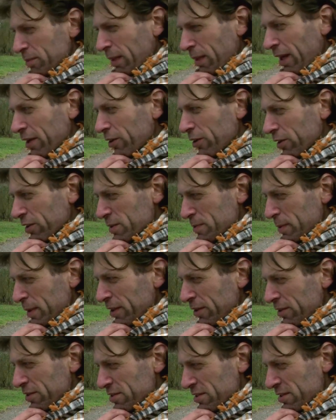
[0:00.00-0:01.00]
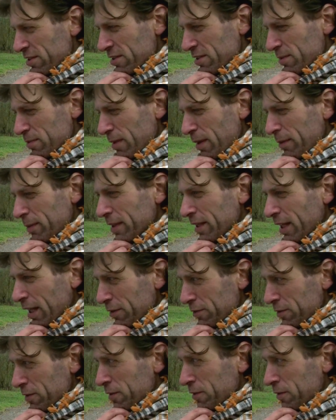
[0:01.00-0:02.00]
by your experiences, maybe the
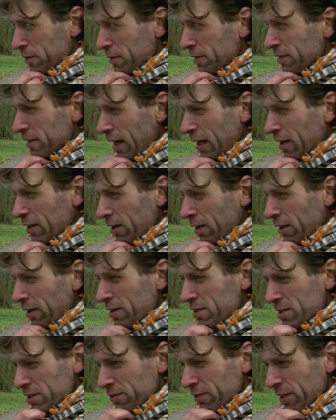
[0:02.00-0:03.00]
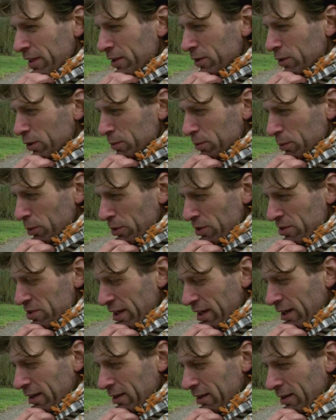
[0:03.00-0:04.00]
F650 Dakar is a very good
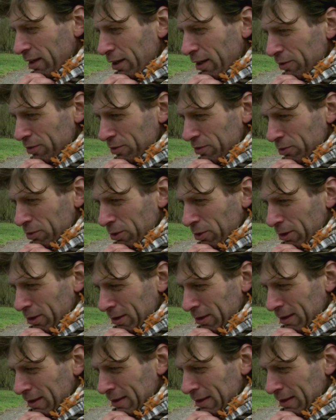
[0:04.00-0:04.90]
motorcycle after all.